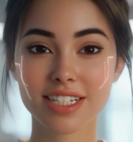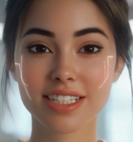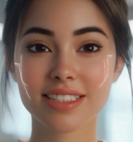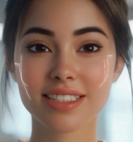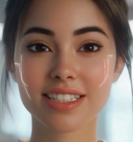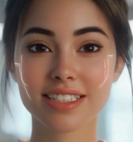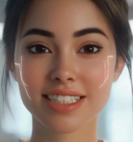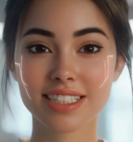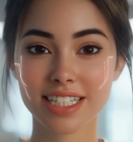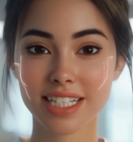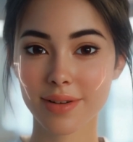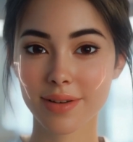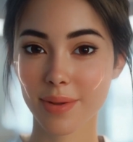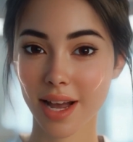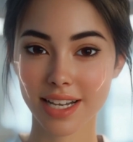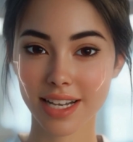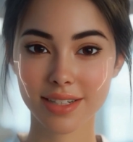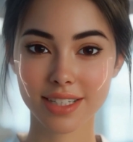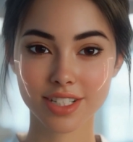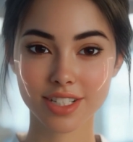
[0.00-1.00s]
in the T
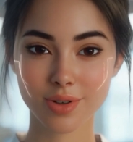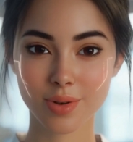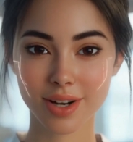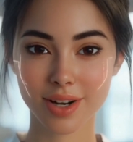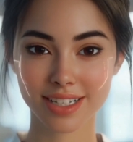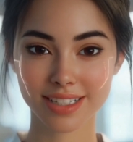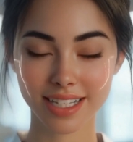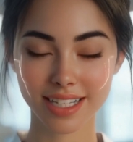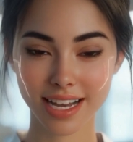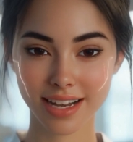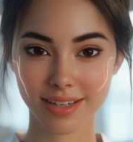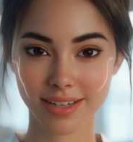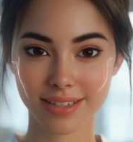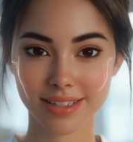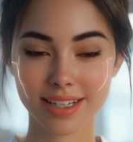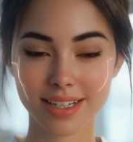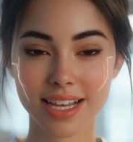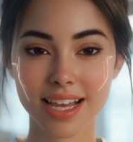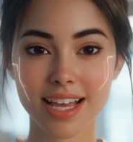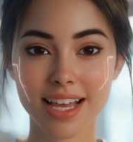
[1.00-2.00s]
regulatory cells.